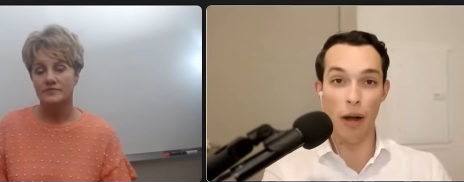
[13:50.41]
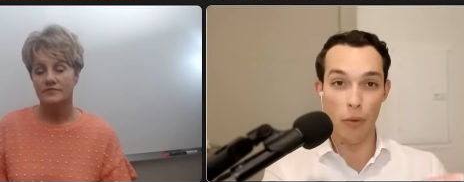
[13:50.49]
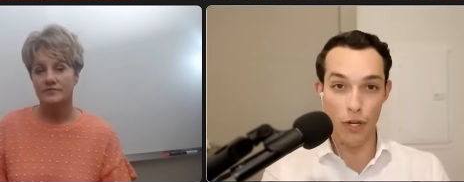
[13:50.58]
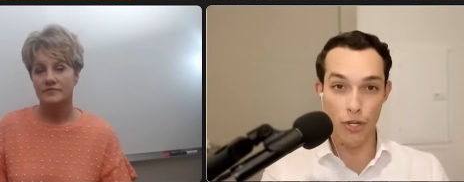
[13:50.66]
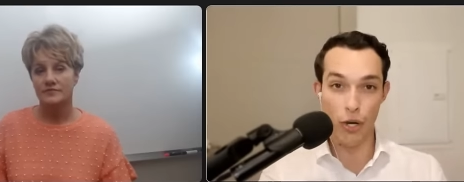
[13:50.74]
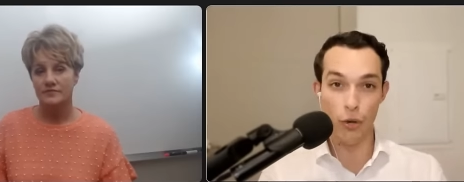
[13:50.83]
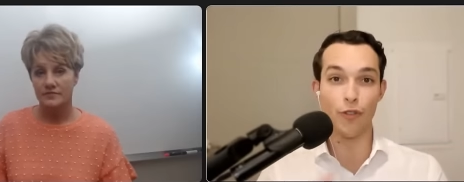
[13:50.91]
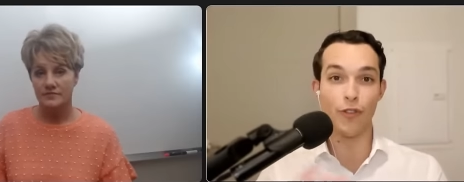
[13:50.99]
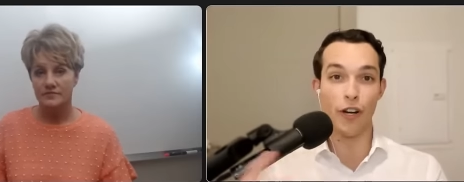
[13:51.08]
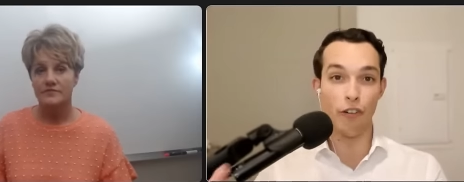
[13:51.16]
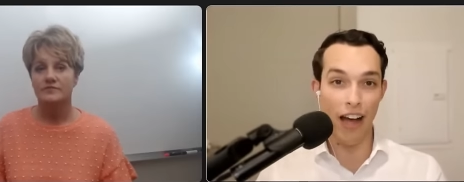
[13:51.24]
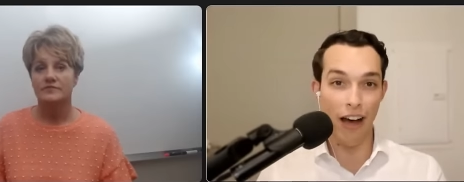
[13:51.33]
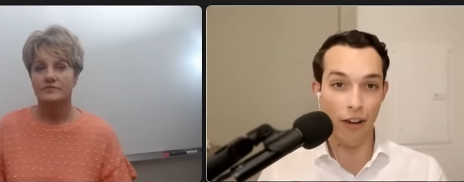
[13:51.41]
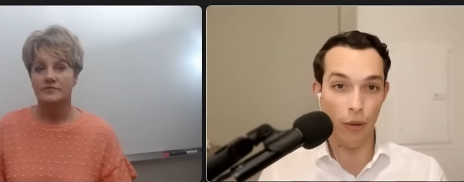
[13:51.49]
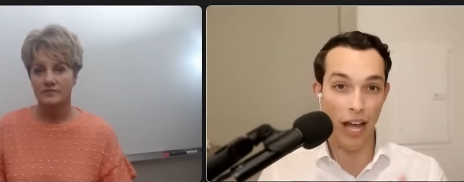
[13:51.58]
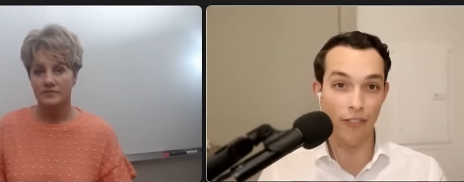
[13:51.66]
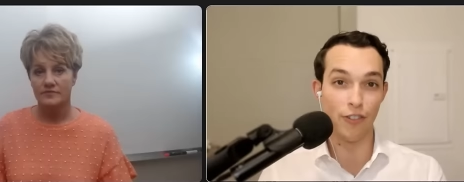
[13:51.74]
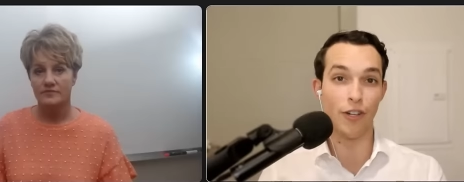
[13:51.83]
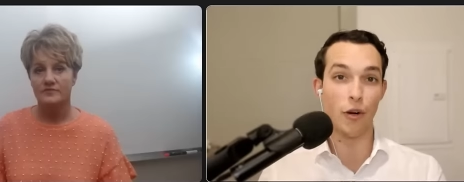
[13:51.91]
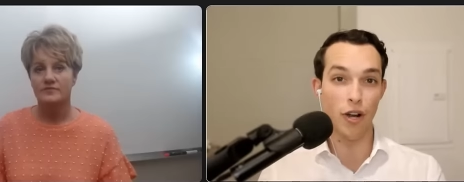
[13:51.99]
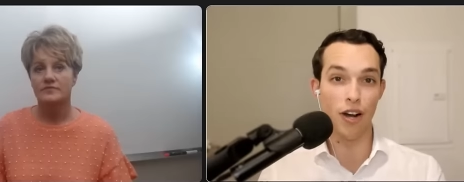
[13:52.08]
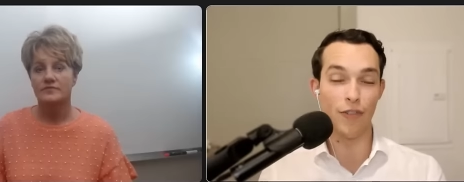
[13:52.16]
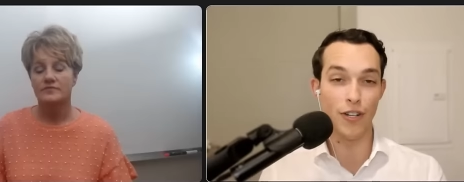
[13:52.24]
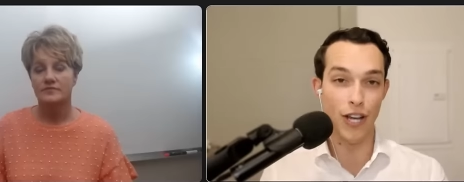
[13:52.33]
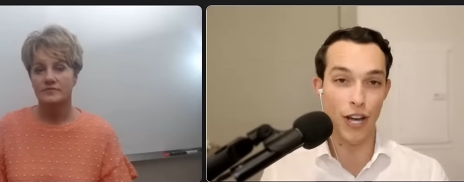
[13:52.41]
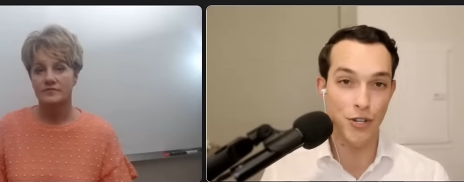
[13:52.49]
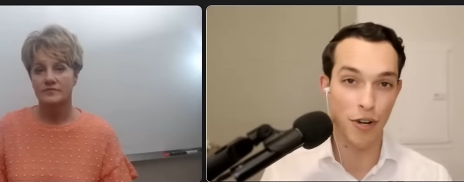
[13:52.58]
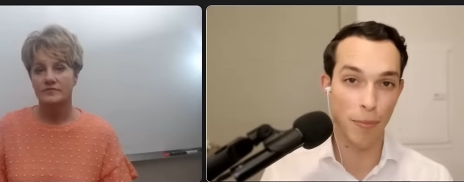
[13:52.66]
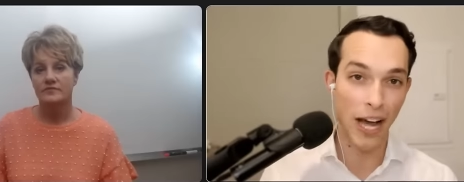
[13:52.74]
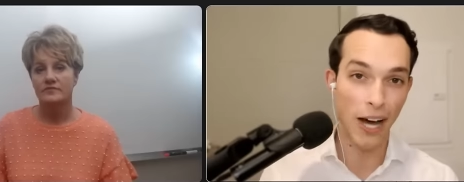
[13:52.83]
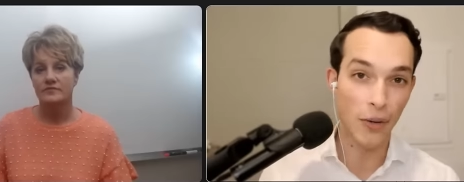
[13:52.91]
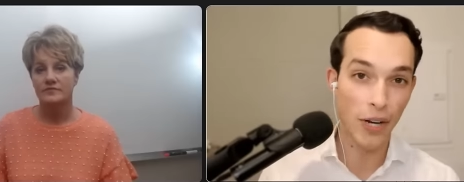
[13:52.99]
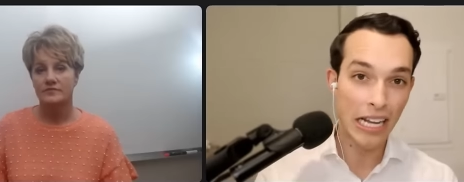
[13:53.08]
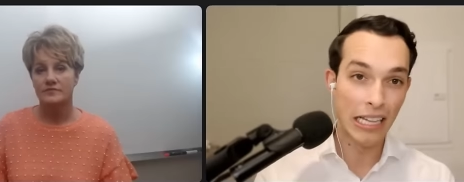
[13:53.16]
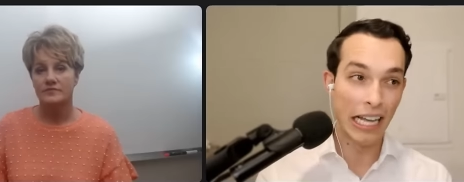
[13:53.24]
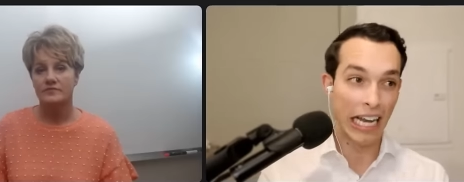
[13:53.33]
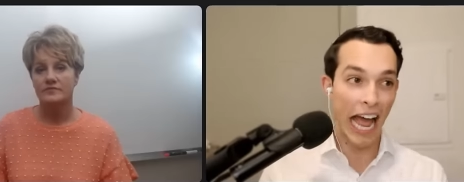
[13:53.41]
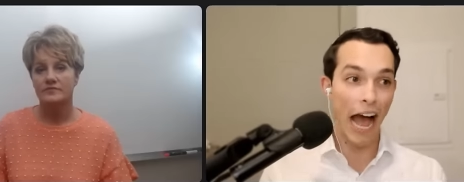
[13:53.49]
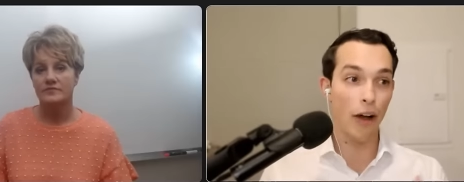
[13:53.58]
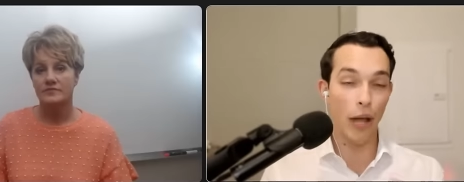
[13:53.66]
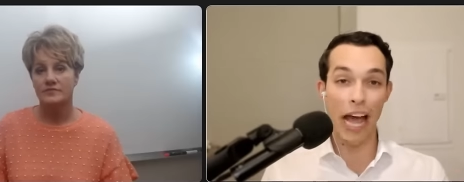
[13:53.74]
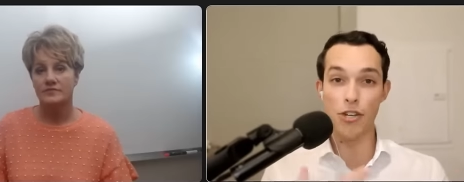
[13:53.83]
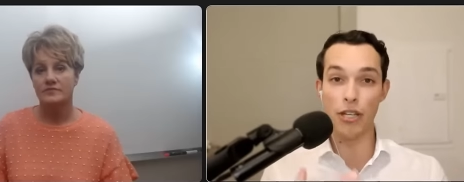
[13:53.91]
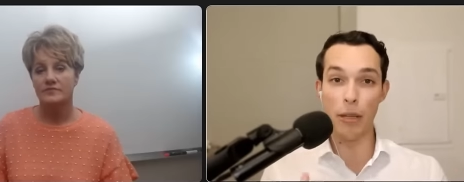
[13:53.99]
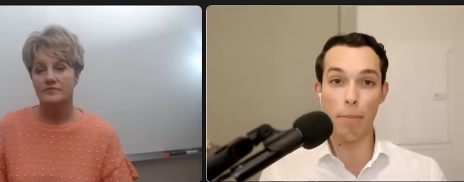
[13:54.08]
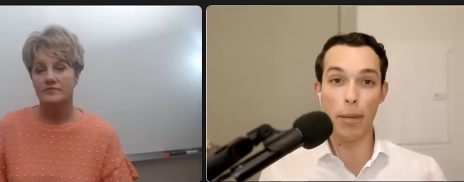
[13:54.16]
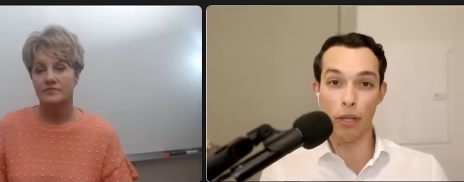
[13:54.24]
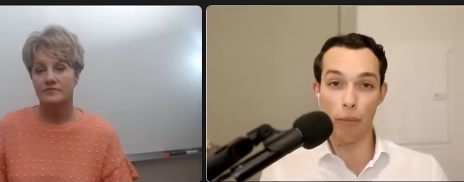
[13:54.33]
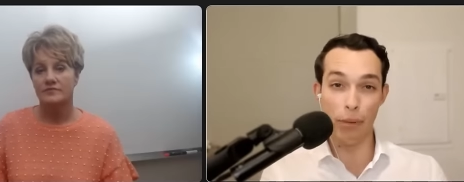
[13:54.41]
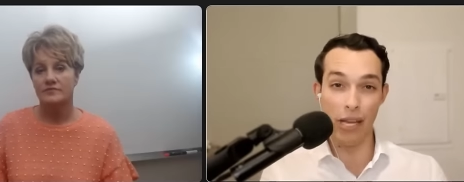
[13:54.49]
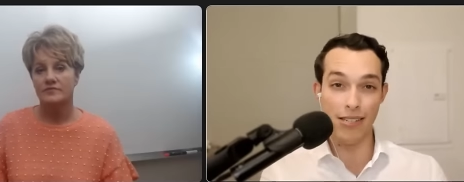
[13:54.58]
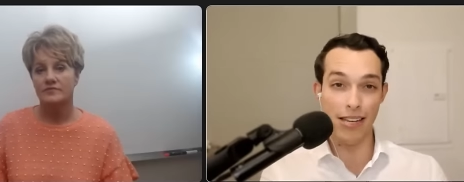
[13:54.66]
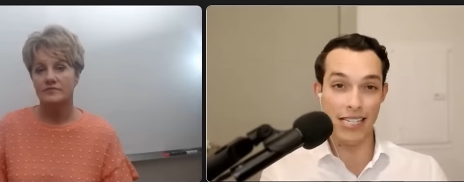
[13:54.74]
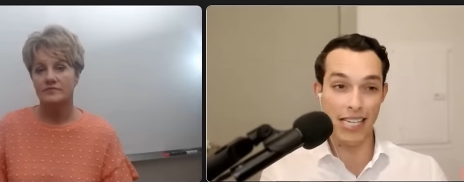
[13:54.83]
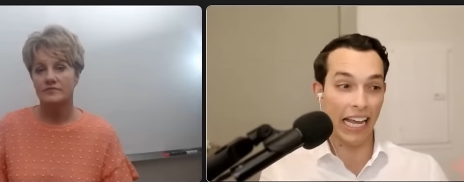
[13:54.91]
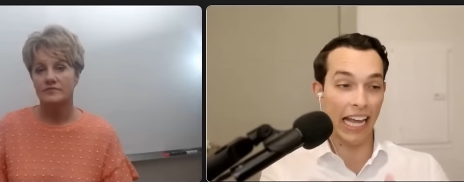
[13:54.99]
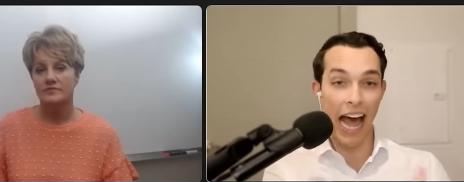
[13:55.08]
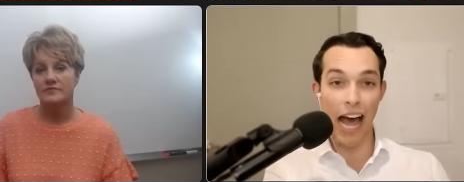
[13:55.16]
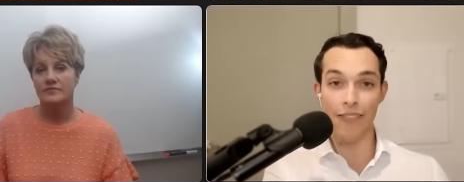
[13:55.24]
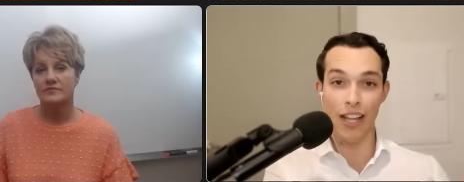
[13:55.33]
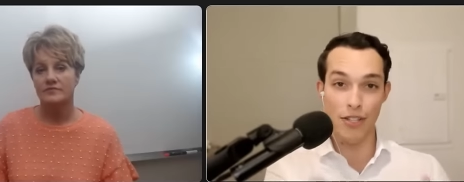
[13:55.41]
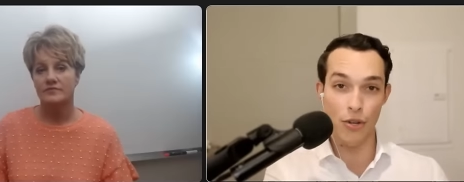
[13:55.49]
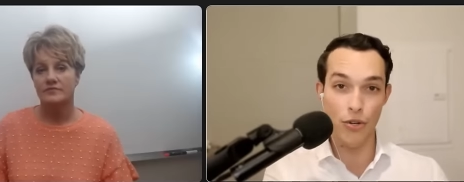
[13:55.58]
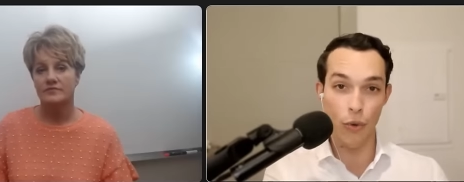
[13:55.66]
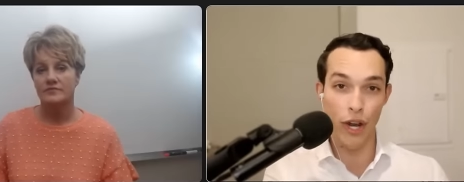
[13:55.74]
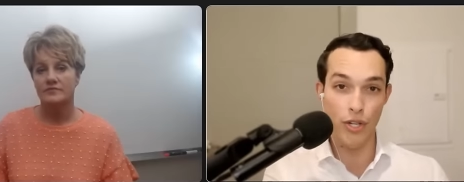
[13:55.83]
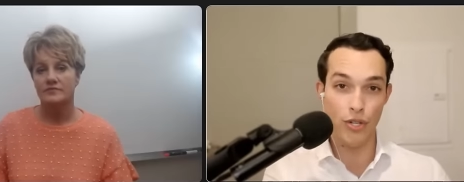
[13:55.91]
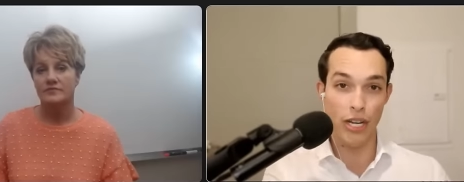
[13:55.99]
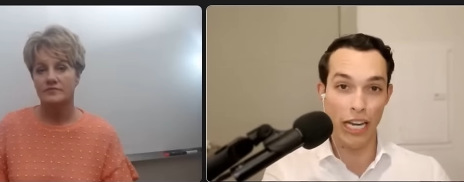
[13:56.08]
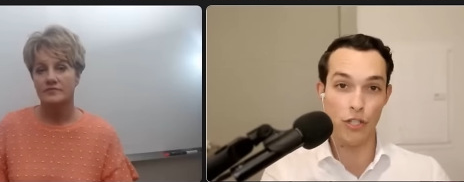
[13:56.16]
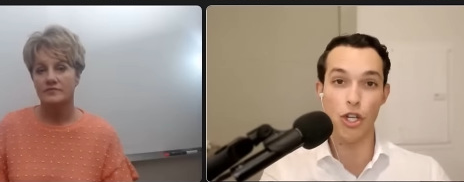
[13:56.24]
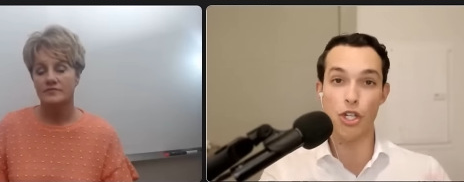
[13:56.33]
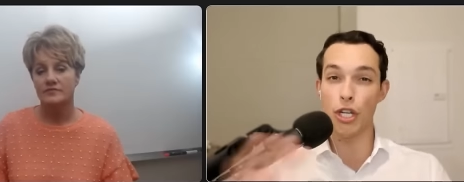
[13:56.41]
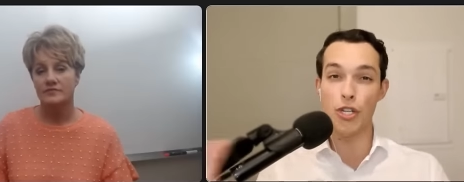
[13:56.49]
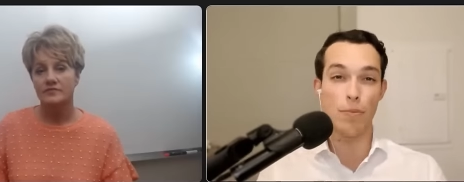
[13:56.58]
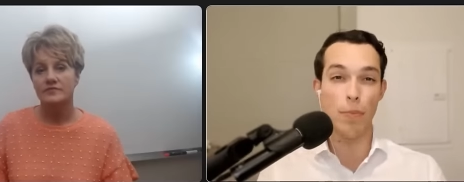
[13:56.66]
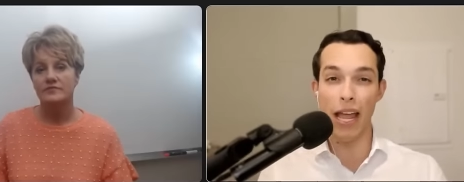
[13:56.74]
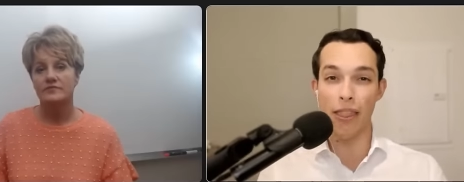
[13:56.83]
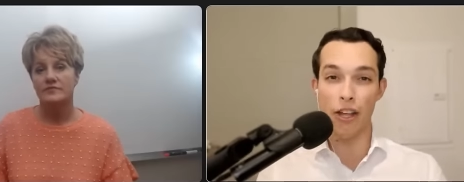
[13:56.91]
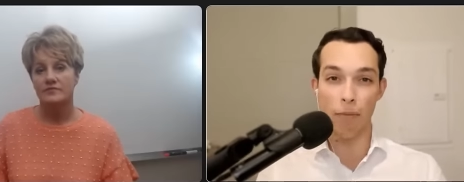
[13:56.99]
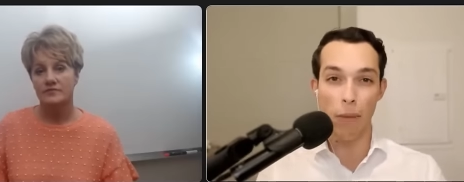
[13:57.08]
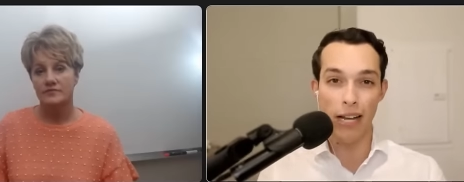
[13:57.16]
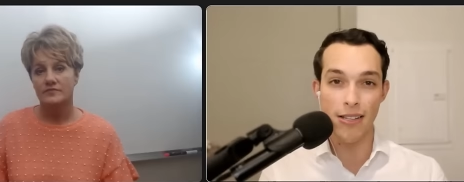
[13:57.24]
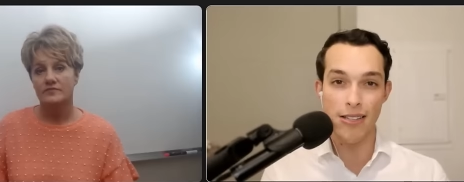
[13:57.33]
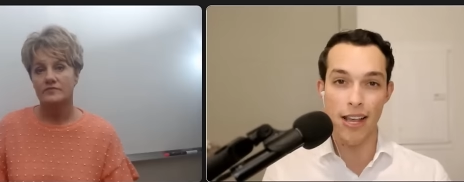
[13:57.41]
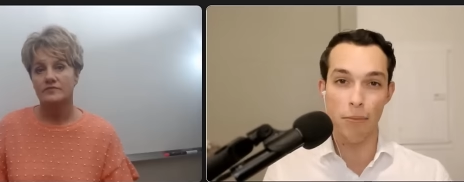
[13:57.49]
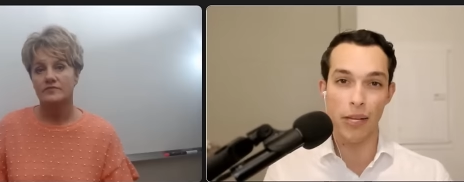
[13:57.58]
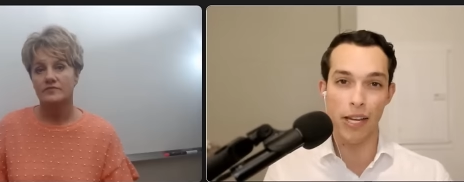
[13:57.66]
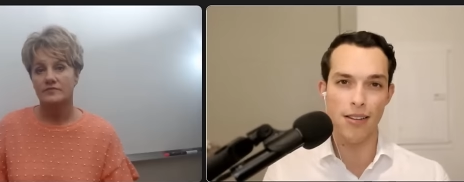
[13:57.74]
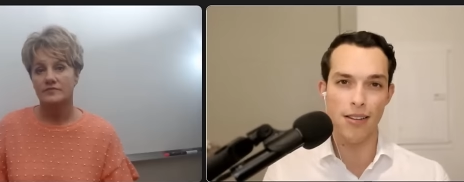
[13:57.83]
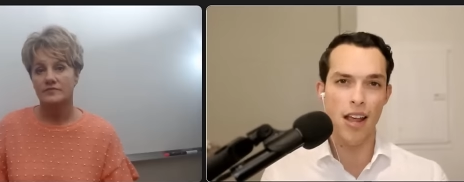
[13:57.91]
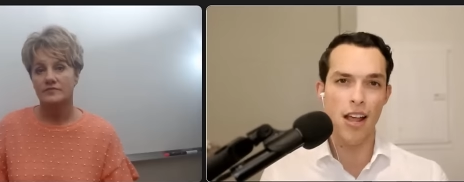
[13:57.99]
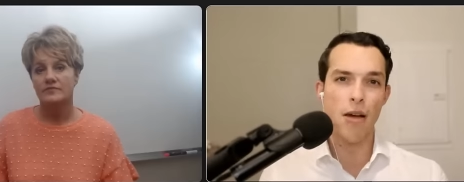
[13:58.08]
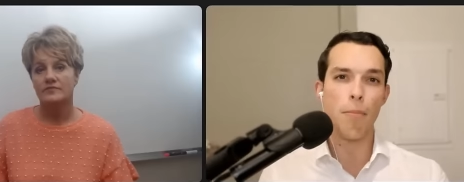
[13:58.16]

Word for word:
Speaker 1: I want to show you real value and have a real conversation about like how to actually build a business and get out of that situation and just expand their mindset because